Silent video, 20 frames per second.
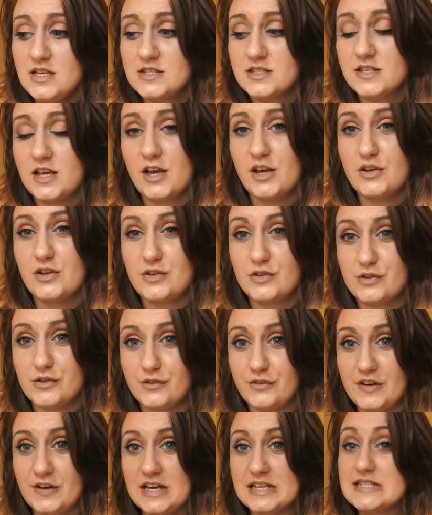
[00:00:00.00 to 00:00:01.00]
So
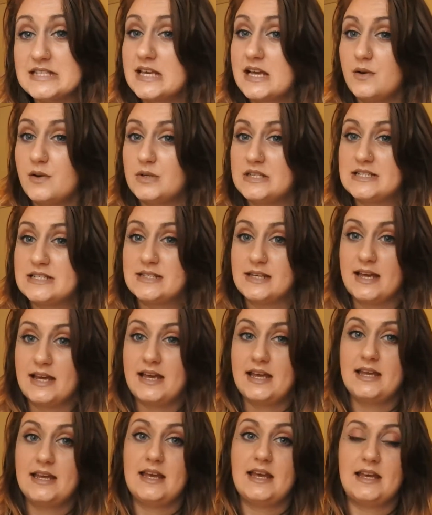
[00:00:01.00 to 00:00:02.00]
the first thing I want to
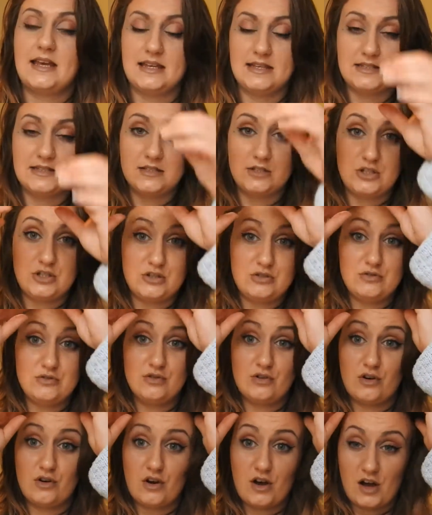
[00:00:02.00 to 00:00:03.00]
say is, do
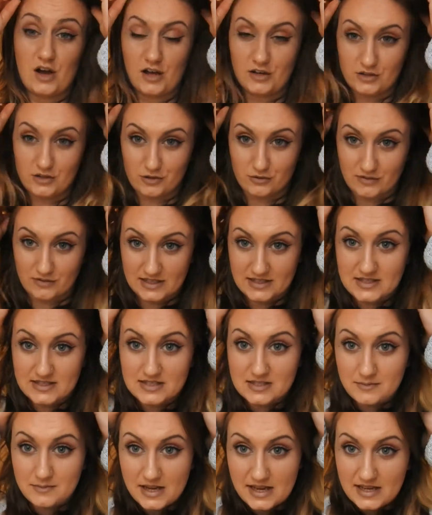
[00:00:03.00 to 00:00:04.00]
not
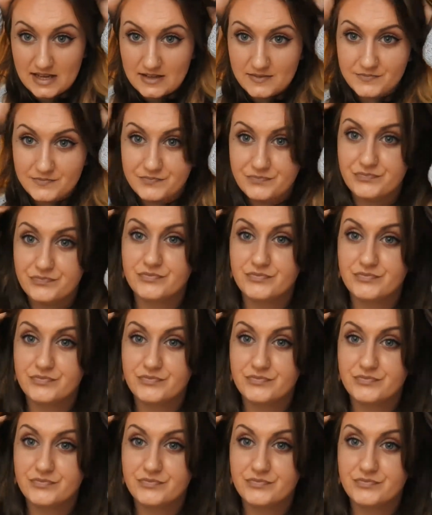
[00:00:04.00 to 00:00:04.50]
underestimate